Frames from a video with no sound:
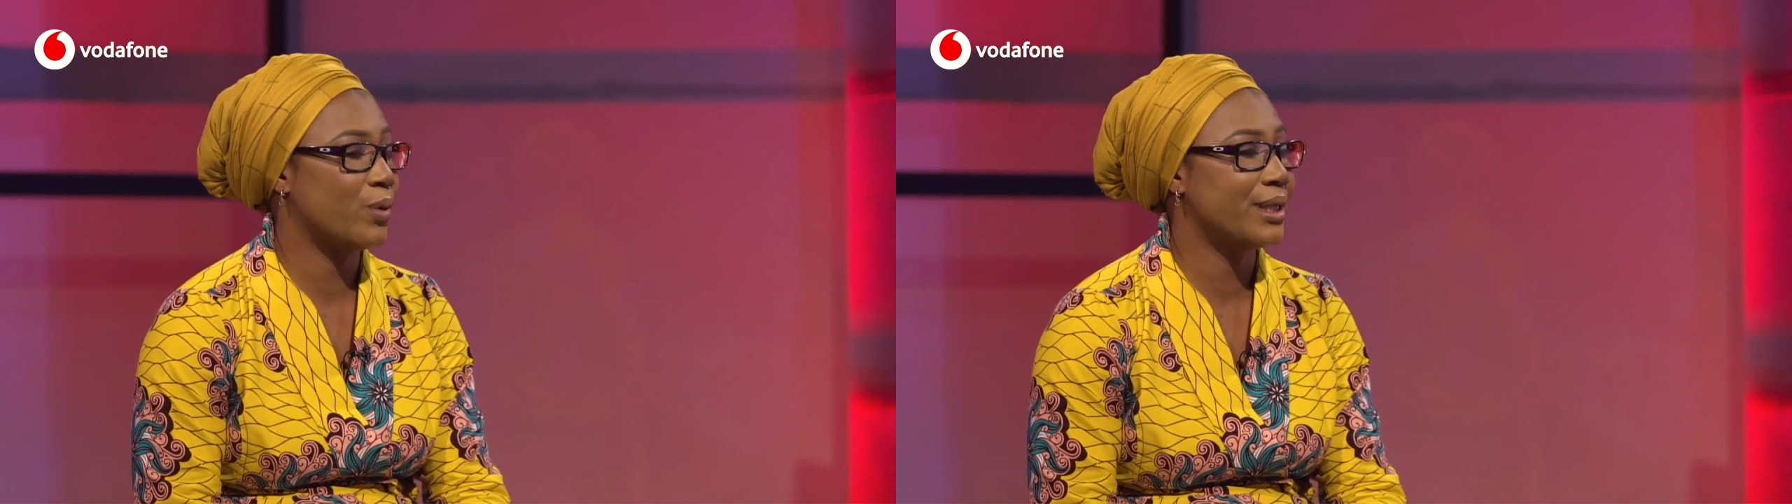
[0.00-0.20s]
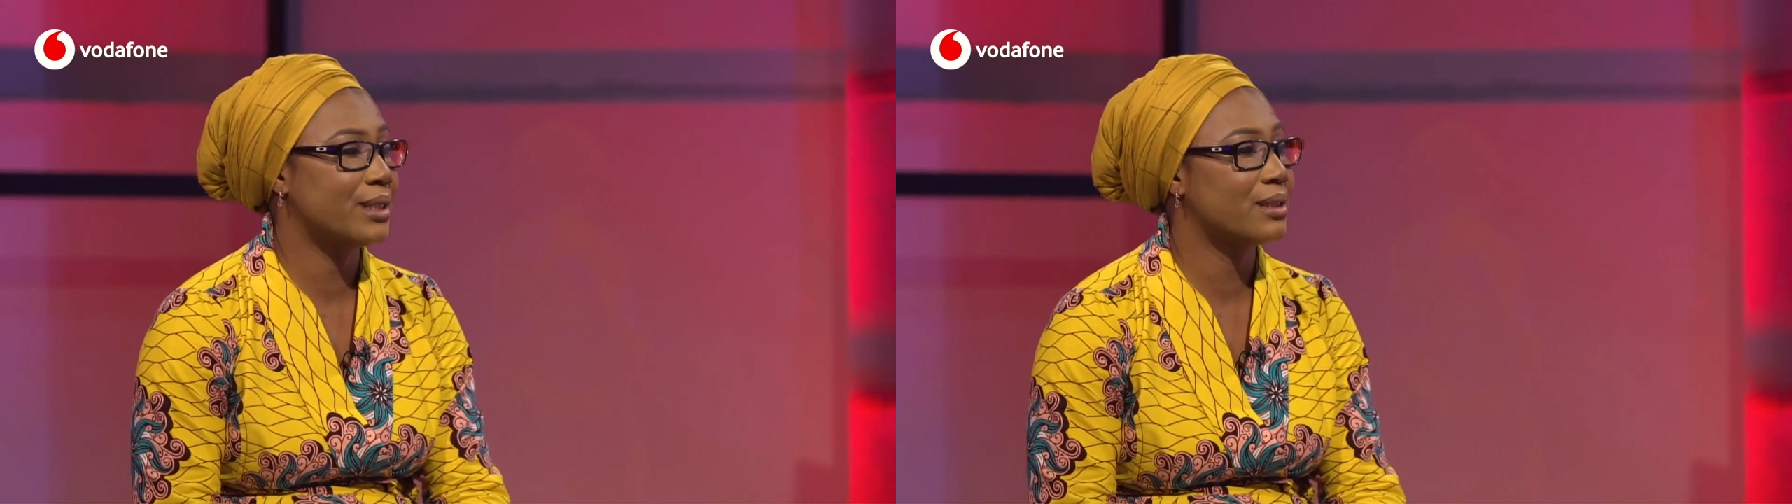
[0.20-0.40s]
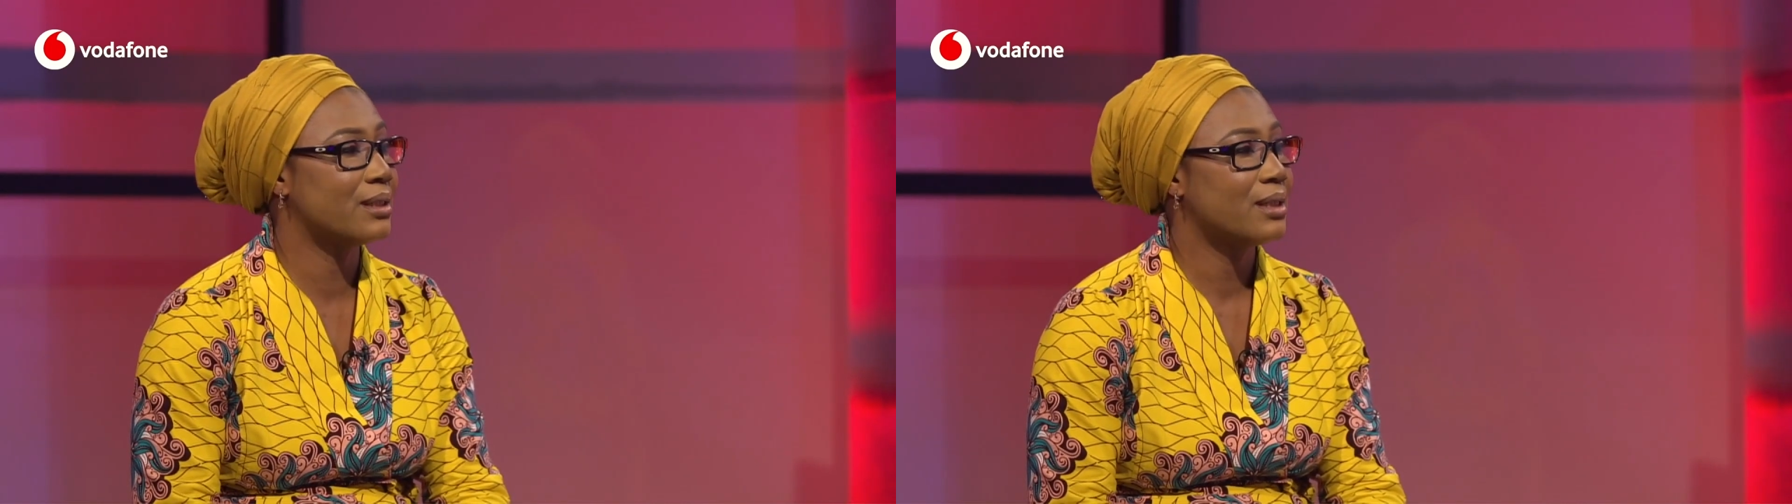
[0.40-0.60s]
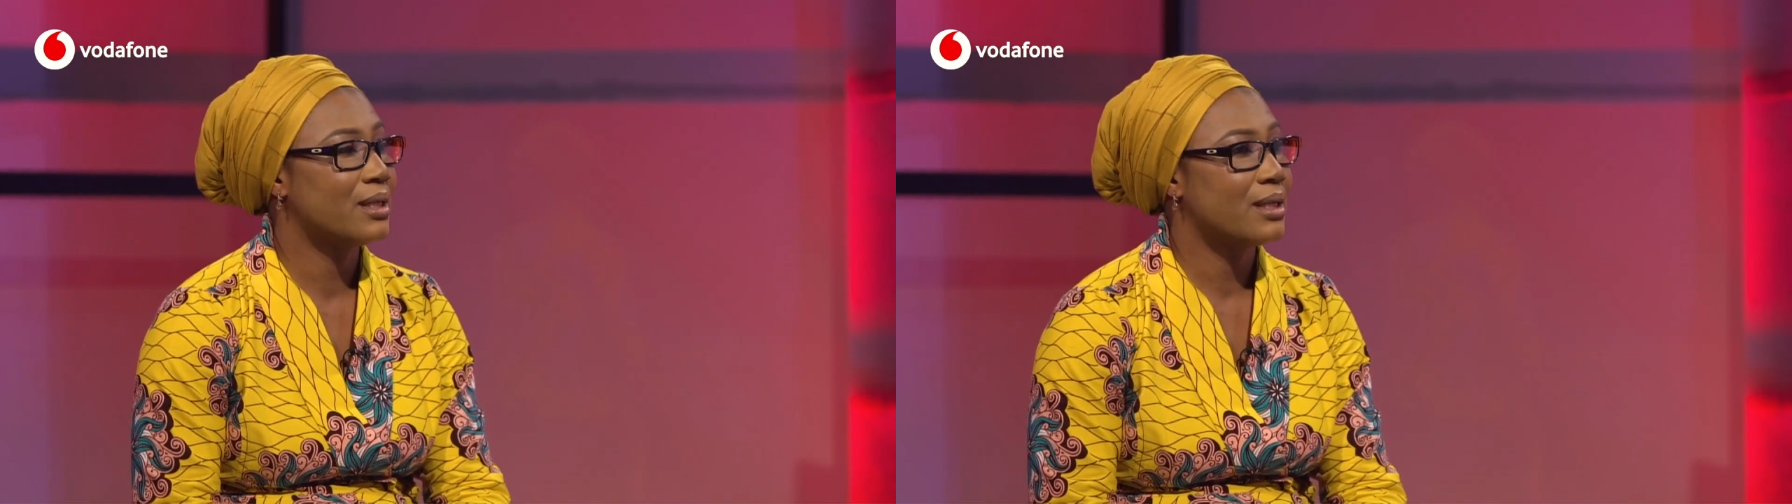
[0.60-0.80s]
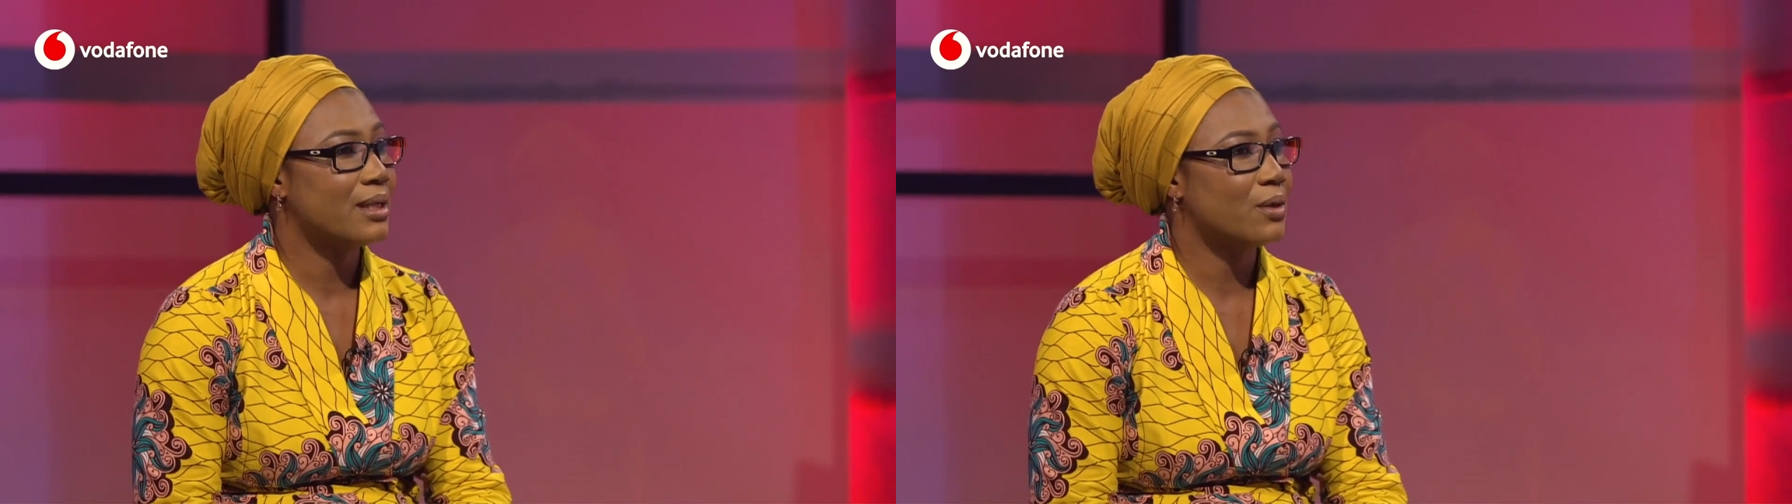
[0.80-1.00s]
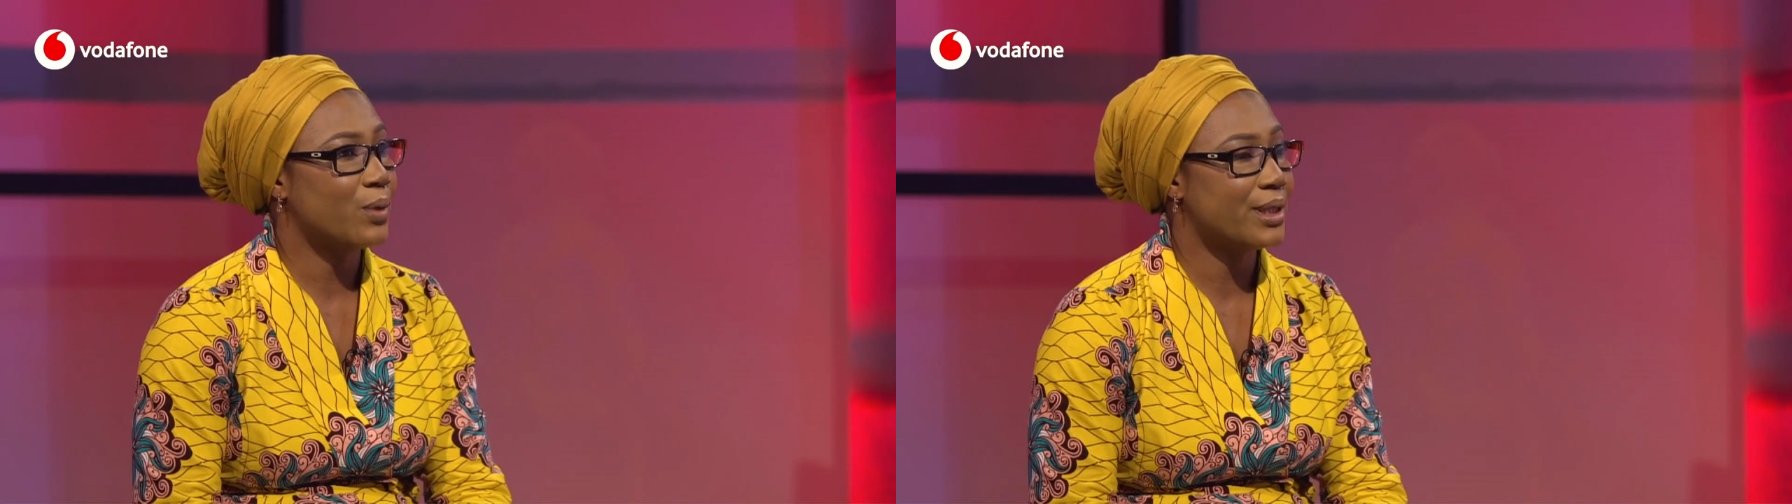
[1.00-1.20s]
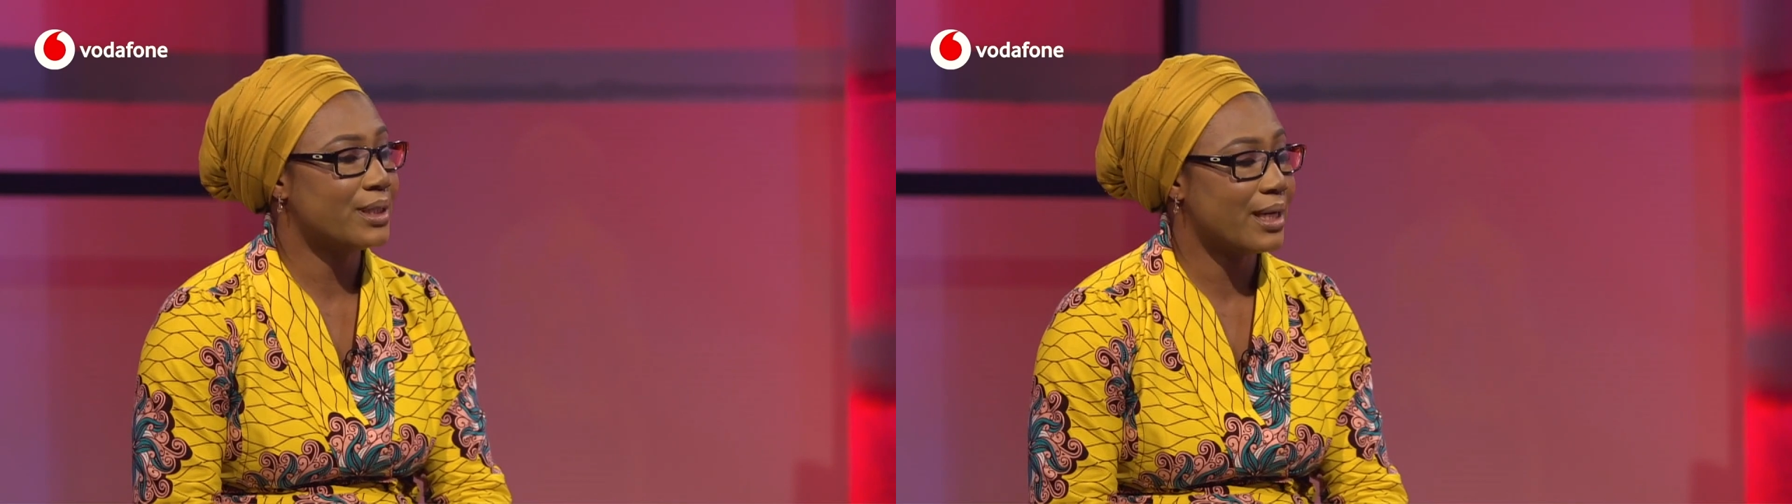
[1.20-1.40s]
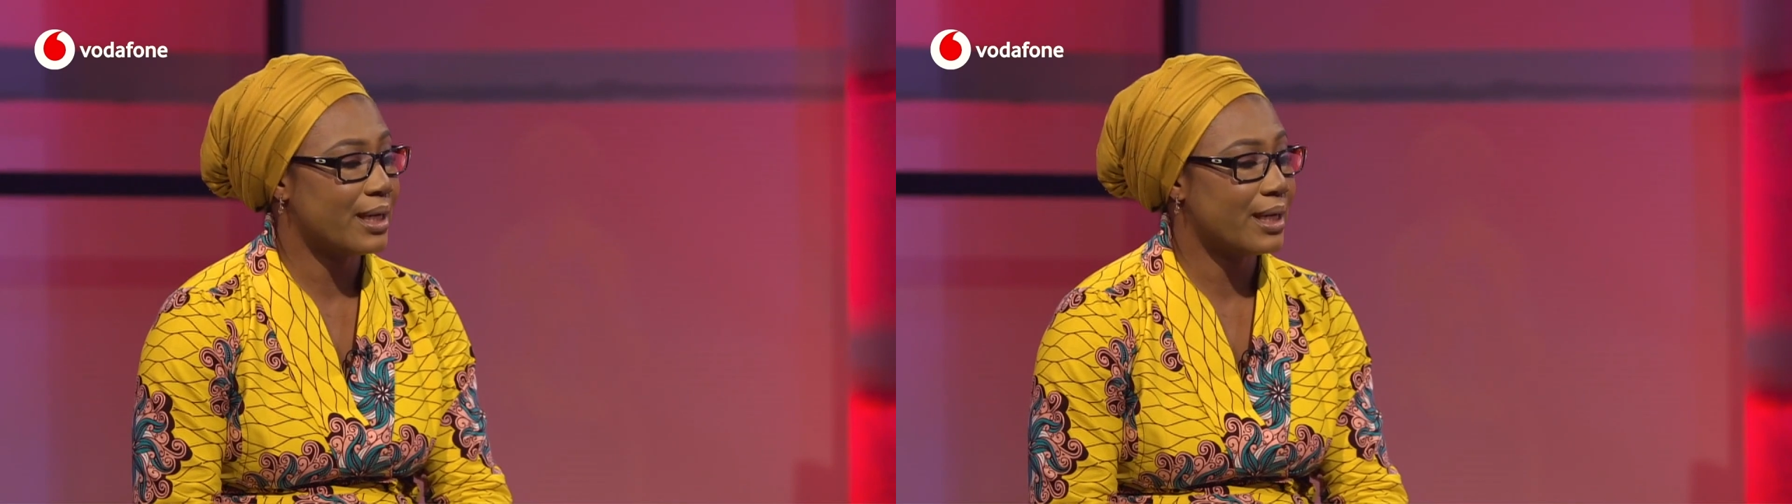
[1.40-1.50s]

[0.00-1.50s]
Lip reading: with